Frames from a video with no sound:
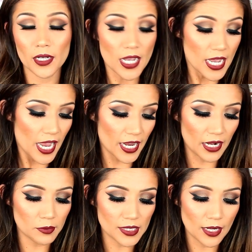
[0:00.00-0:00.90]
pink.
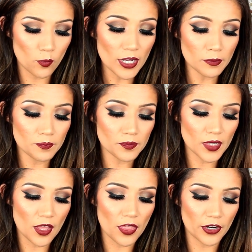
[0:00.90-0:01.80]
And I was like, well,
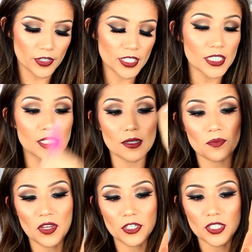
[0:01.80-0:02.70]
there it
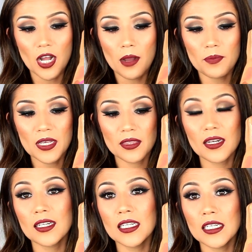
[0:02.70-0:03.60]
is. There's the hot
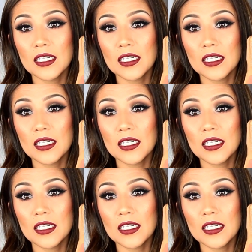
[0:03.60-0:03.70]
pink that I